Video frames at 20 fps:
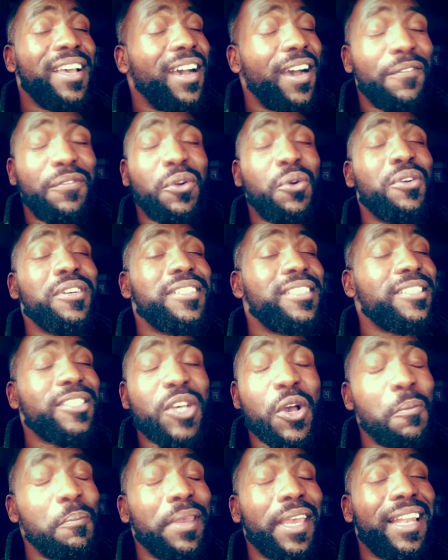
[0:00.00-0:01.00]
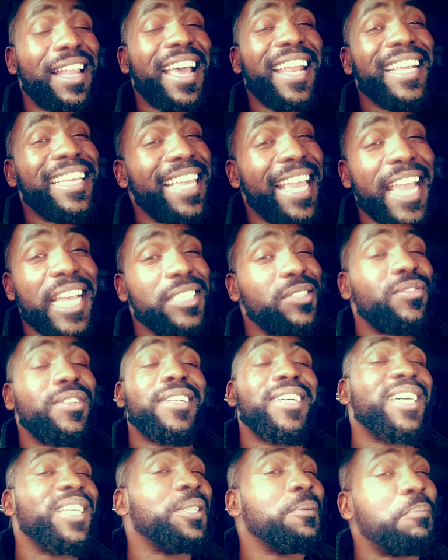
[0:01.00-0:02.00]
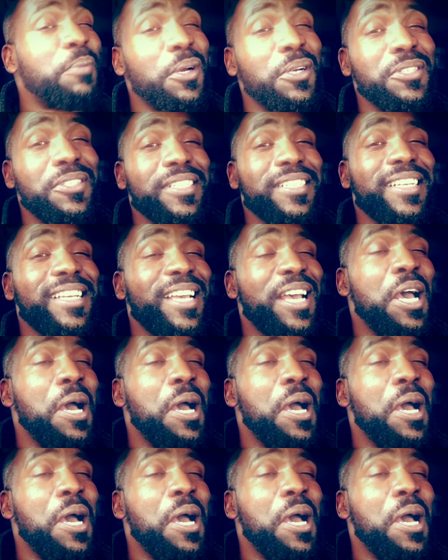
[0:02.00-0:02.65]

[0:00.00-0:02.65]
of course it's going to be a lot of gas for the other person.